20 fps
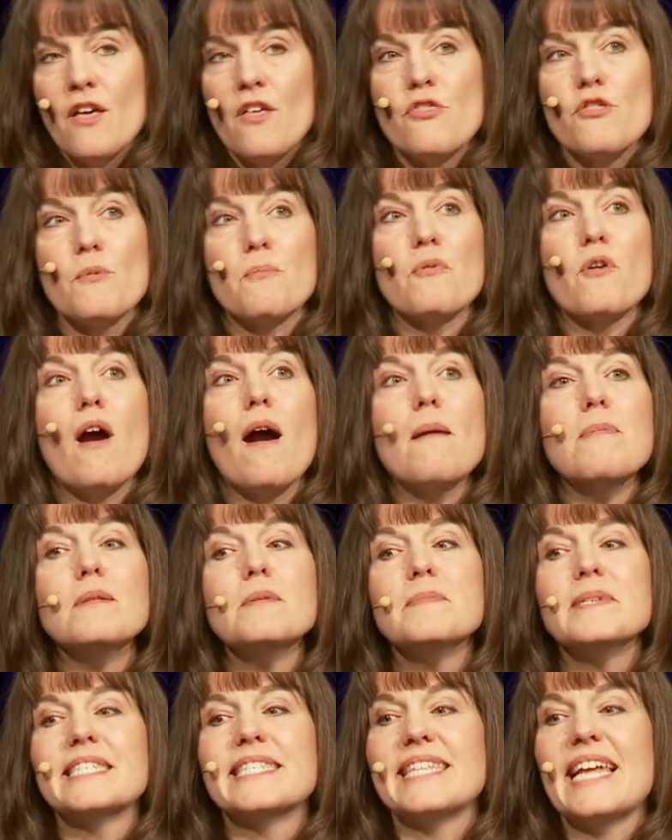The
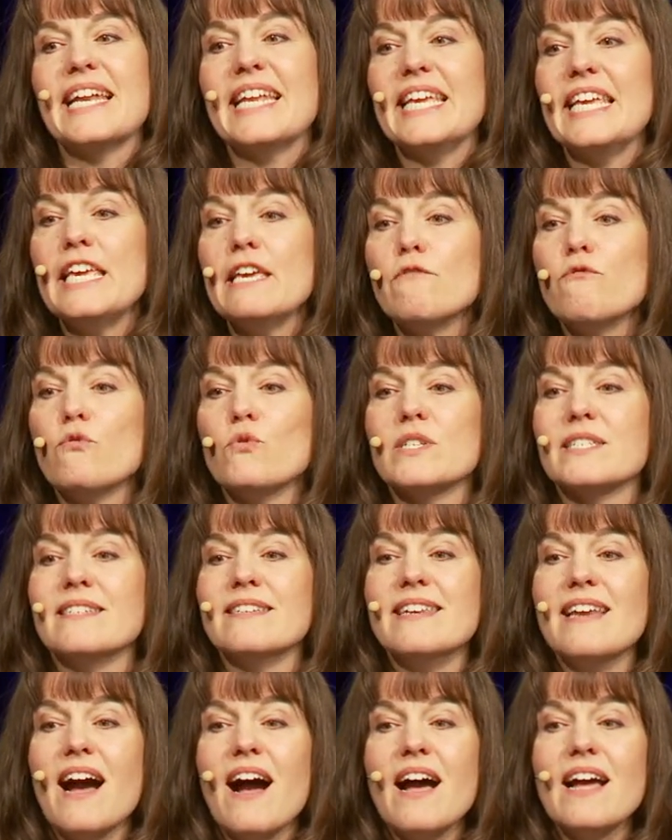problem is that Eve was
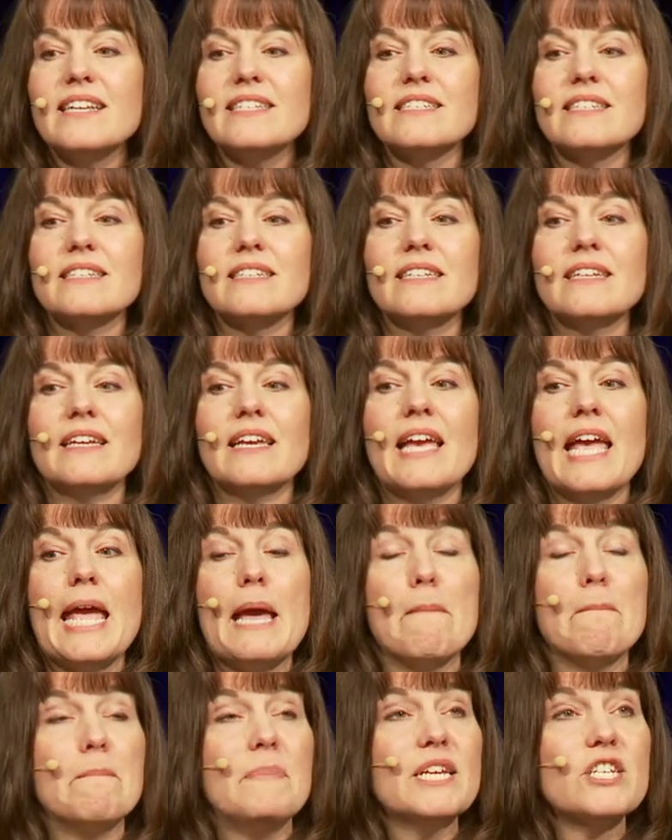not
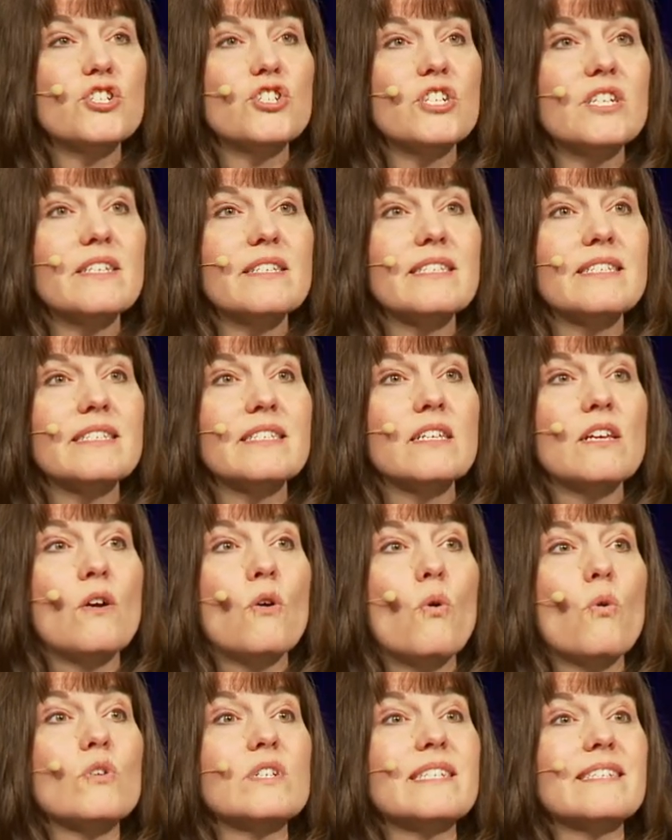ambitious or